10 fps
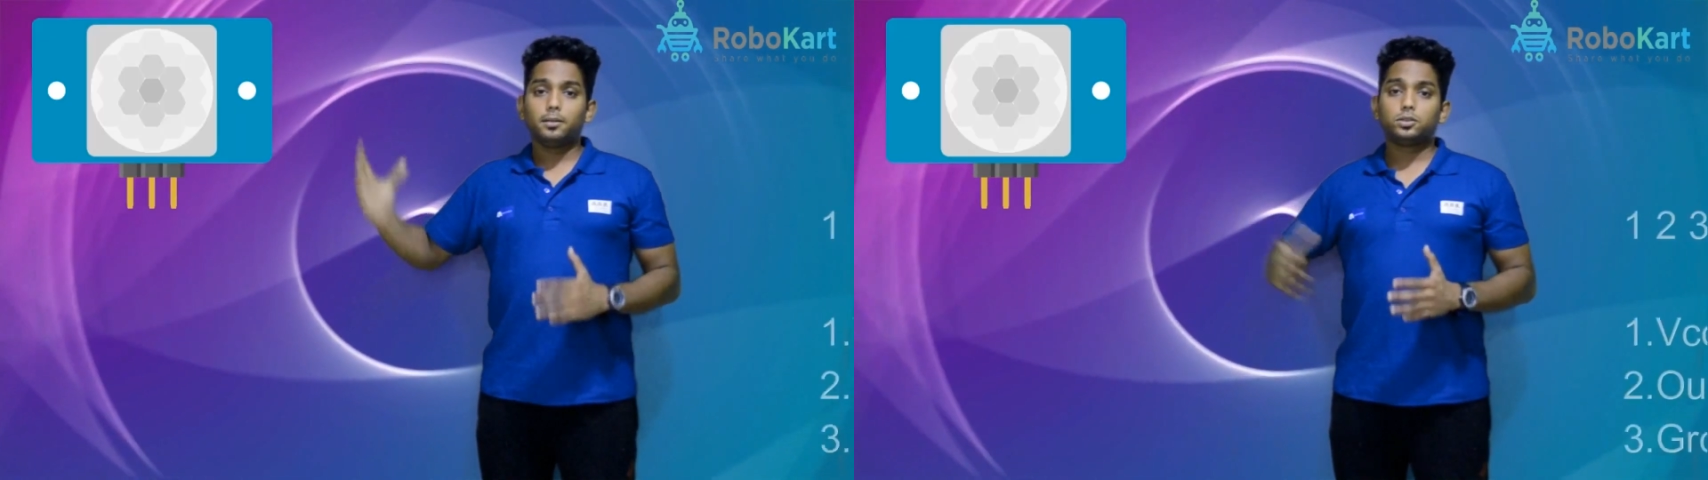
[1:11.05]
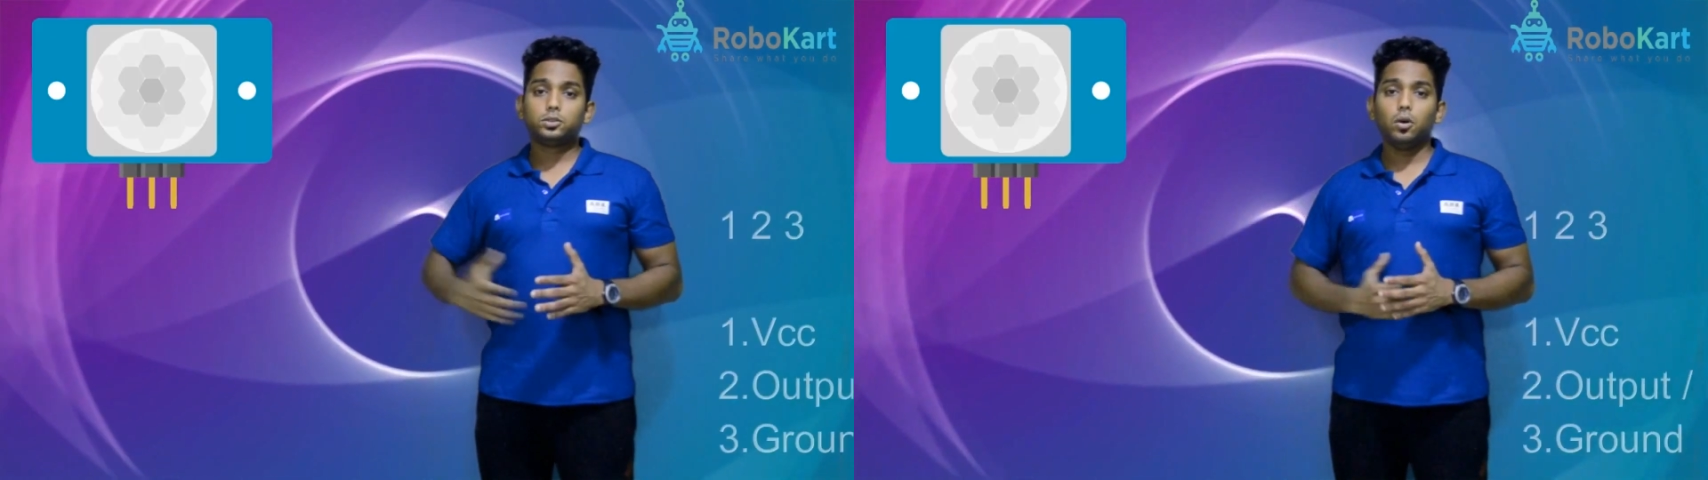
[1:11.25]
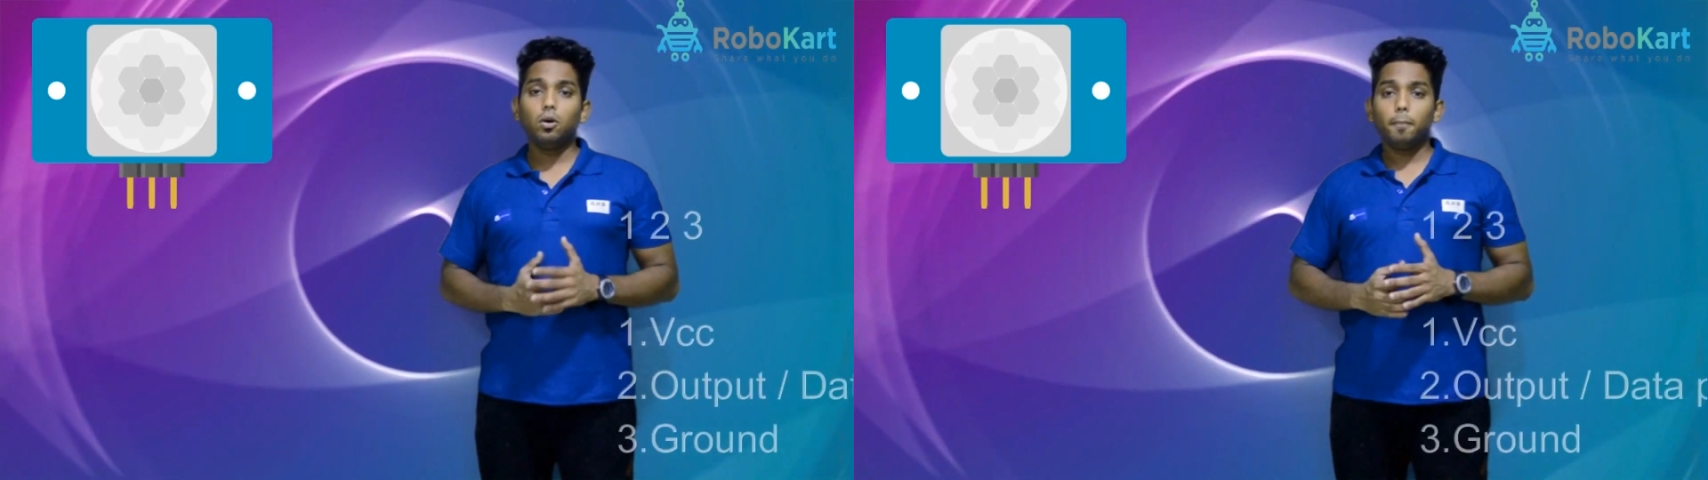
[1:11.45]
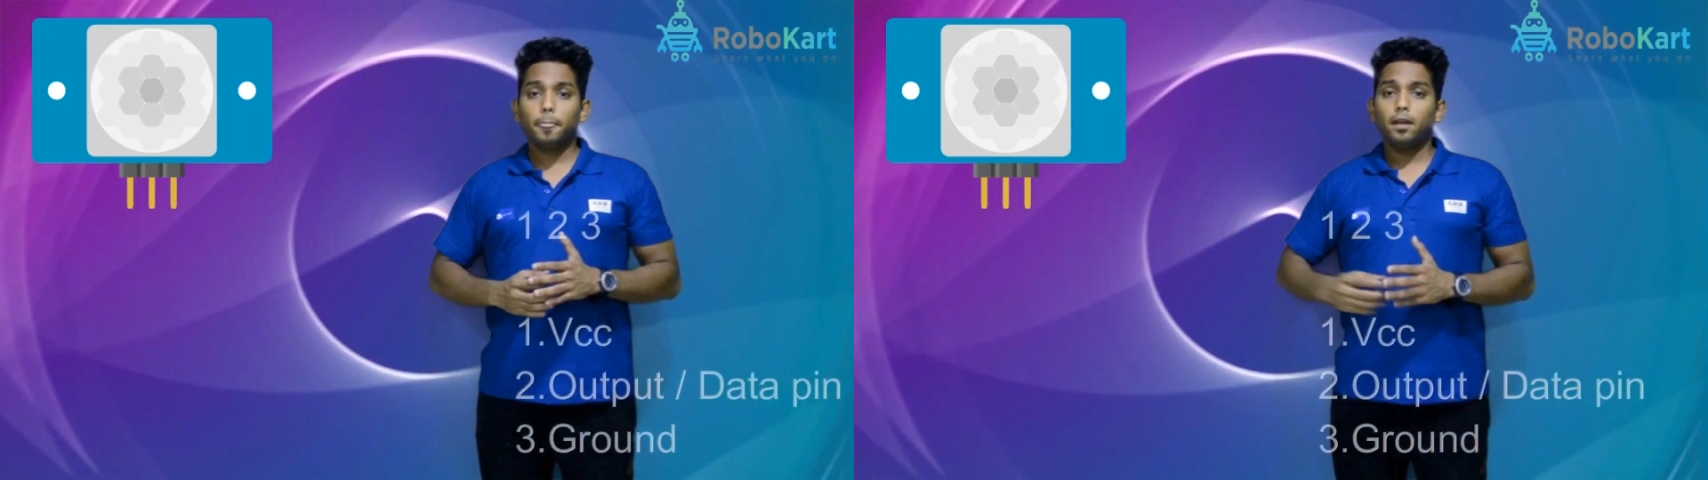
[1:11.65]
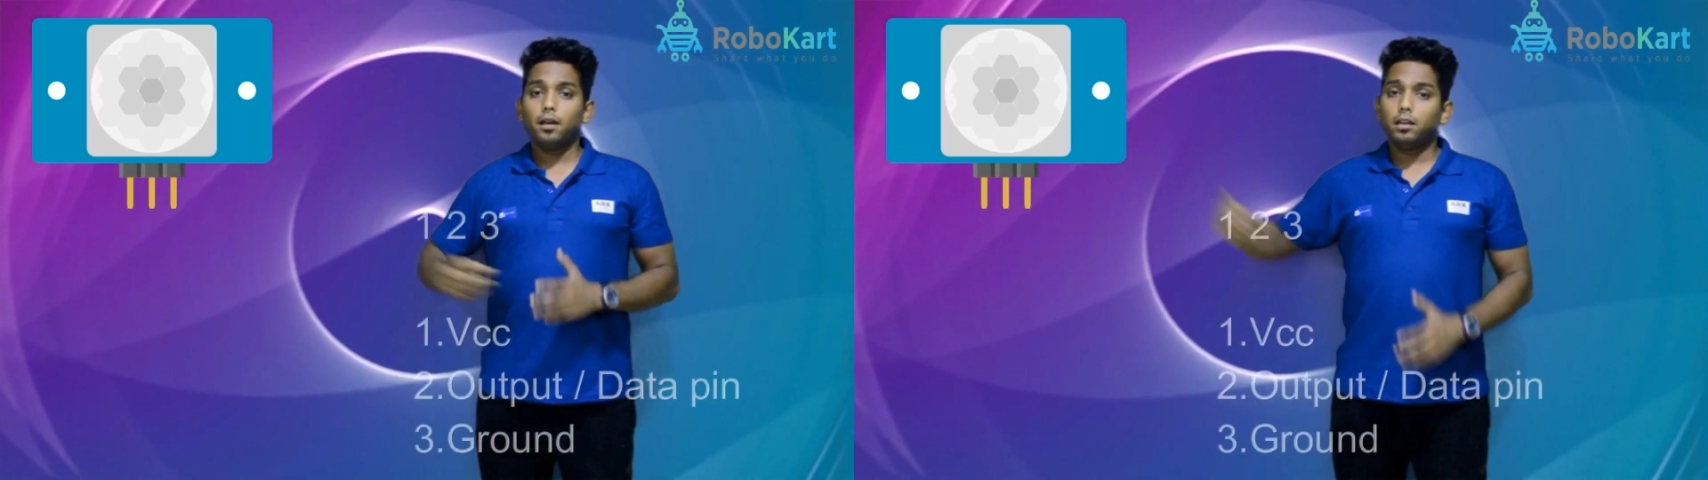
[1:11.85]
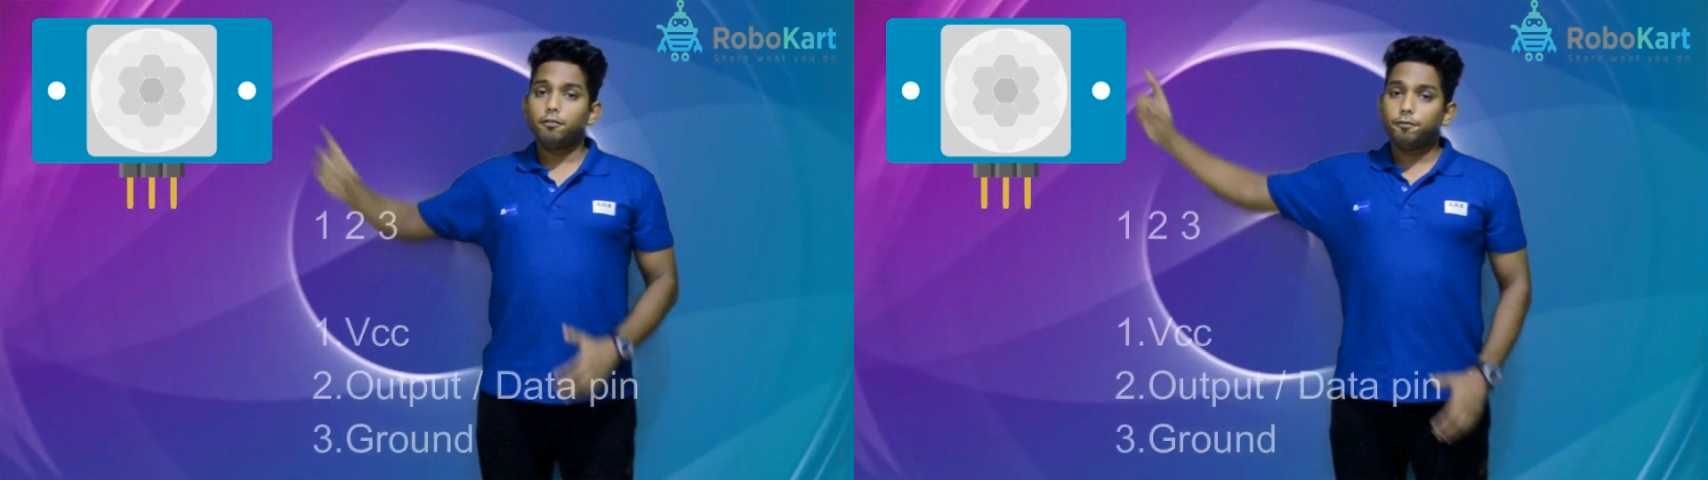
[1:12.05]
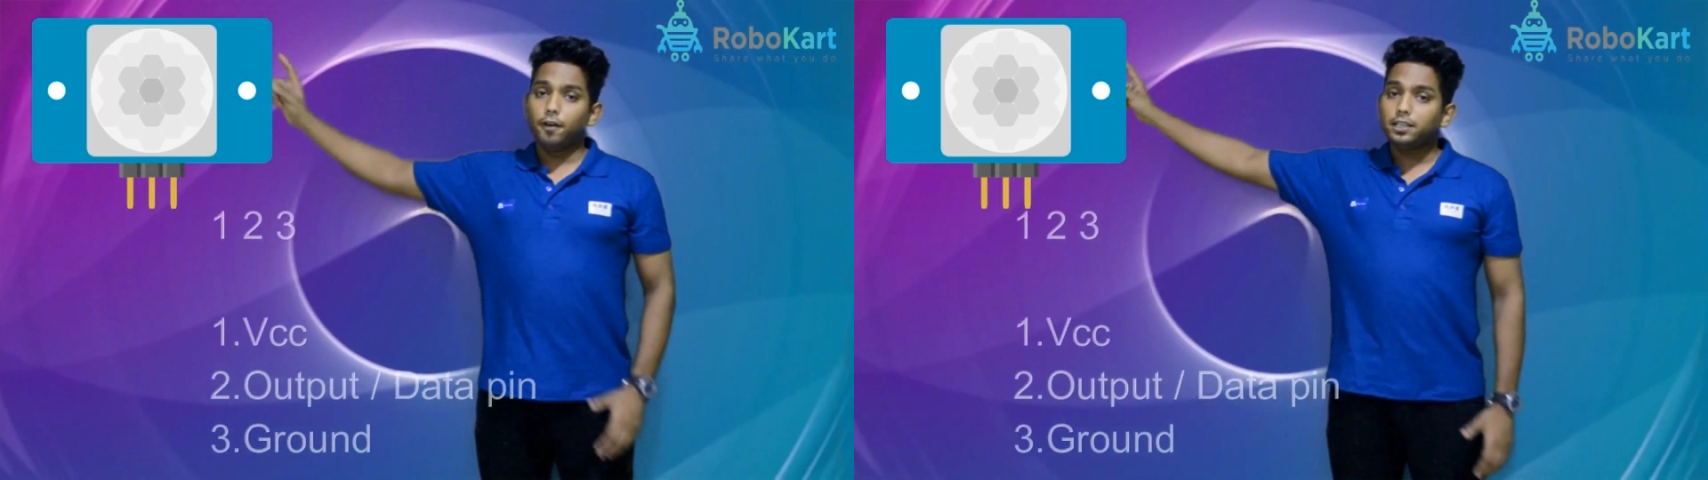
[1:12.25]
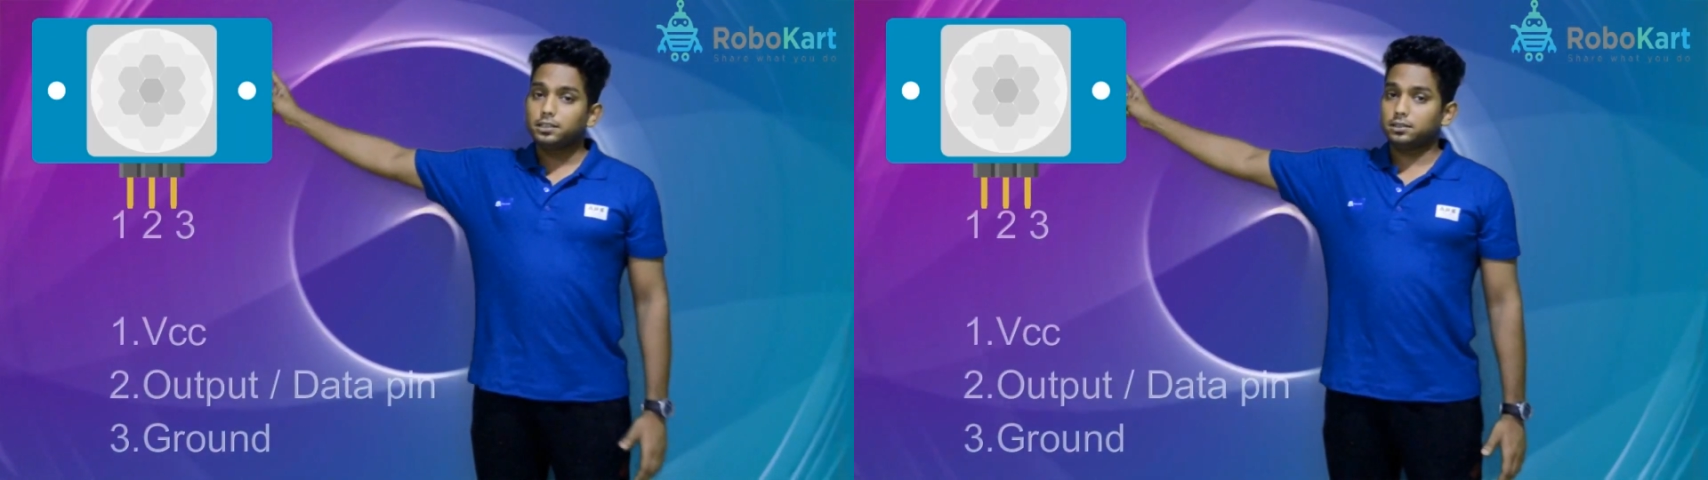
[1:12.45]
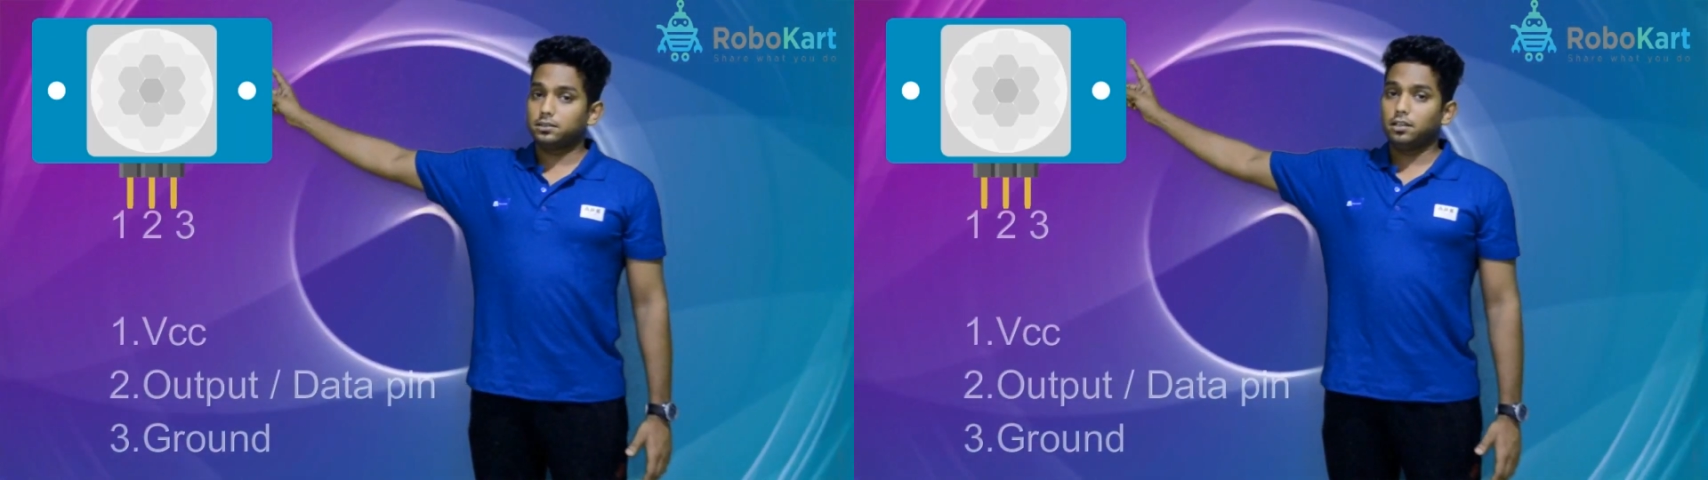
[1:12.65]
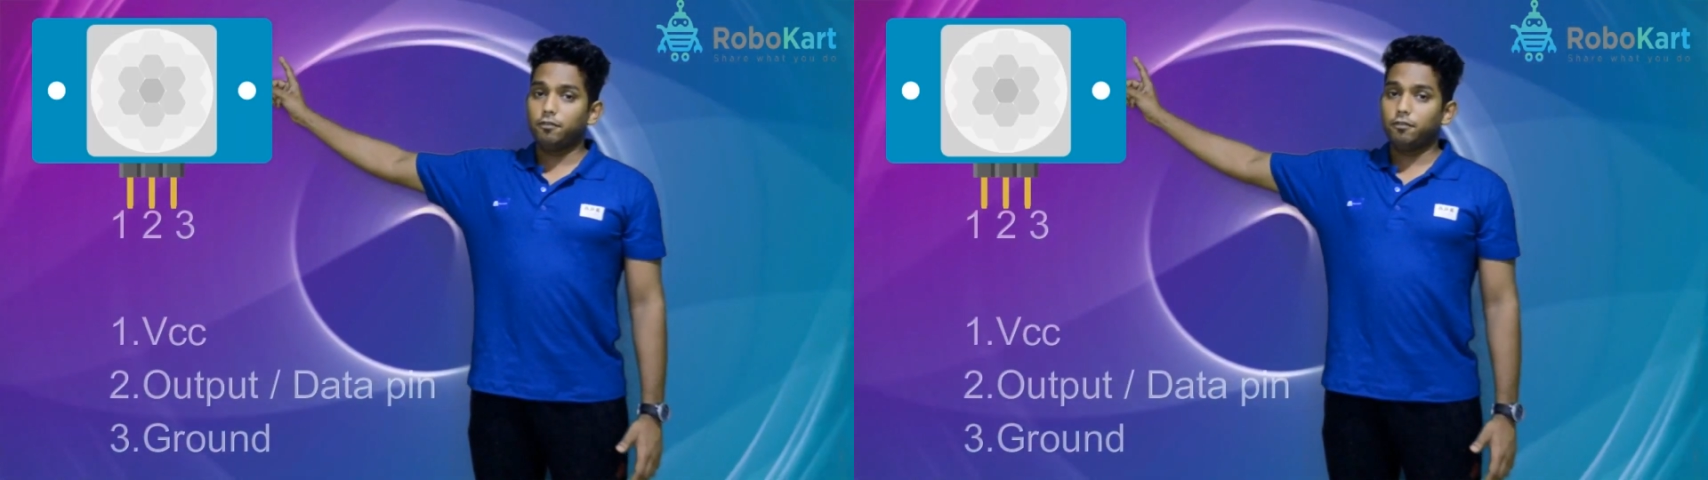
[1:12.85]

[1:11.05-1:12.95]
So the first